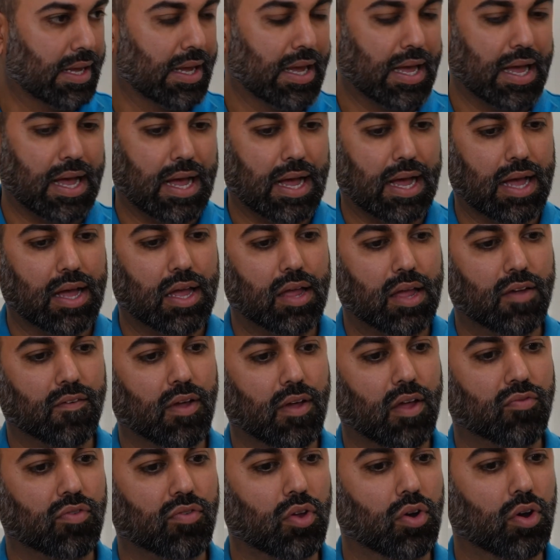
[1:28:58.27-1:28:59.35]

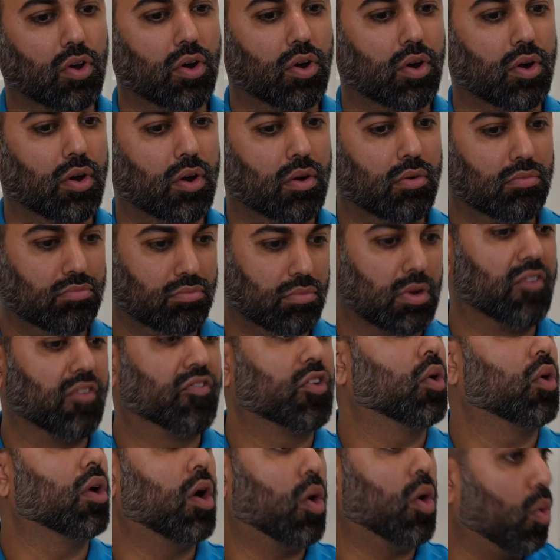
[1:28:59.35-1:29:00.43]
if you're
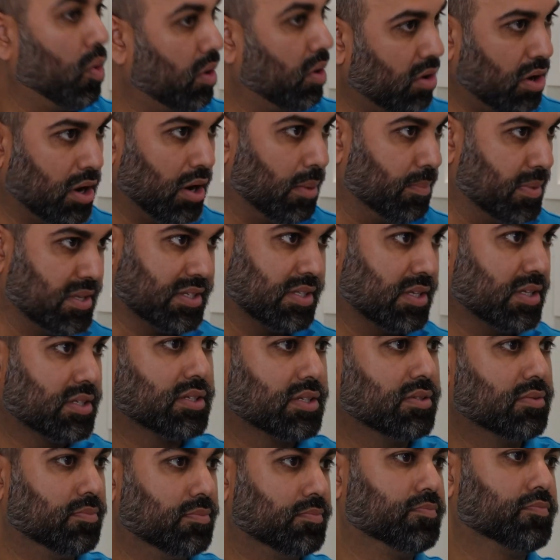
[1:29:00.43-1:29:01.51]
an owner in a business,
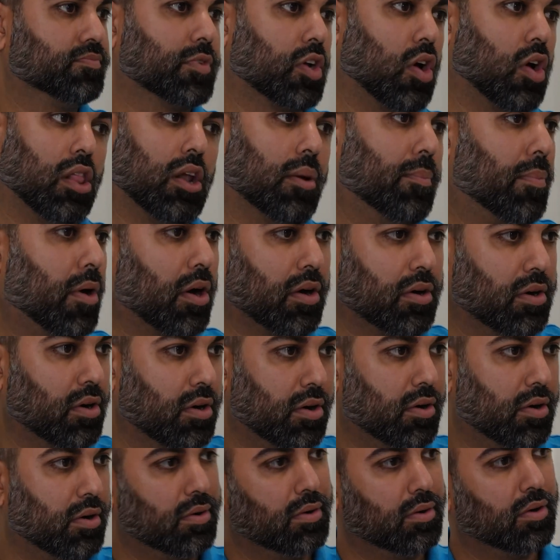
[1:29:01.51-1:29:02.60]
call it a
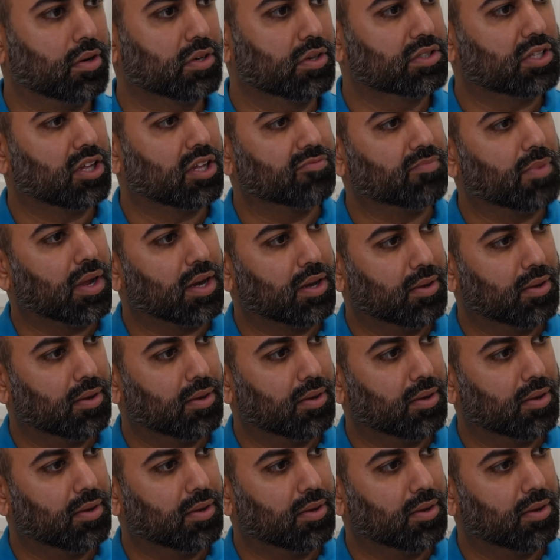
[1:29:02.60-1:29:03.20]
partner or self-made.